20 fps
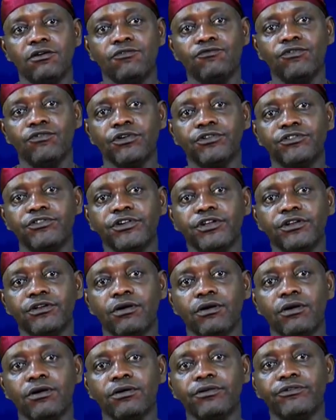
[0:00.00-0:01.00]

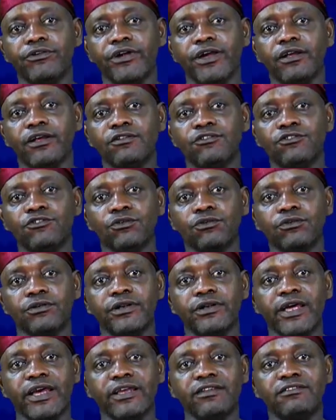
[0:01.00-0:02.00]
1400 to
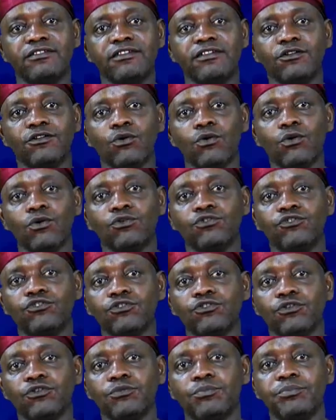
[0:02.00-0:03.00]

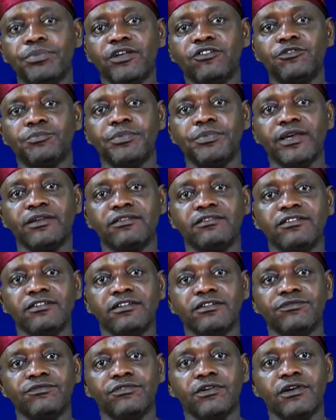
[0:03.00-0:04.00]
1902
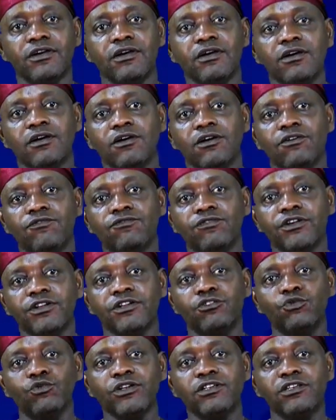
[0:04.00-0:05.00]
perspective for the
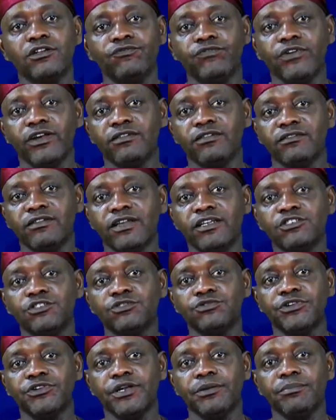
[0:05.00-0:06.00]
21st
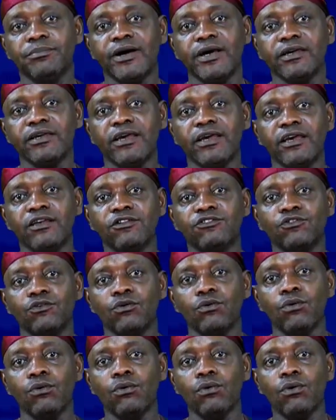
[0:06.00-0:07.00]
century by
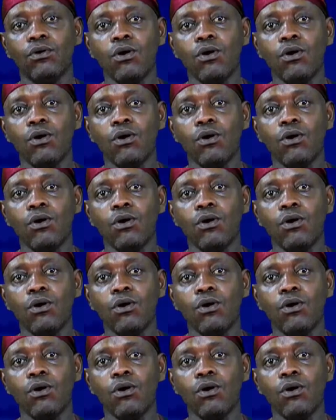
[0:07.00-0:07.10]
S.O.